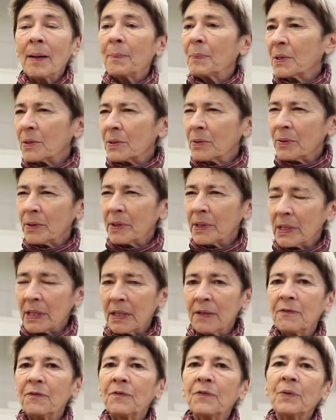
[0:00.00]

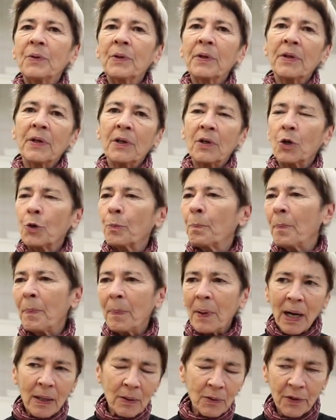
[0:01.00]
opportunity for the
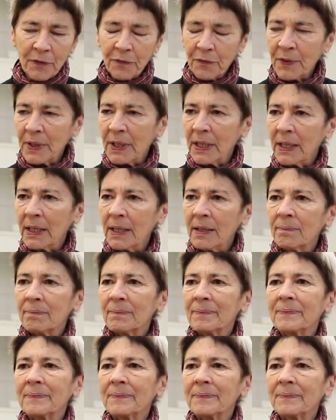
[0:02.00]
corpography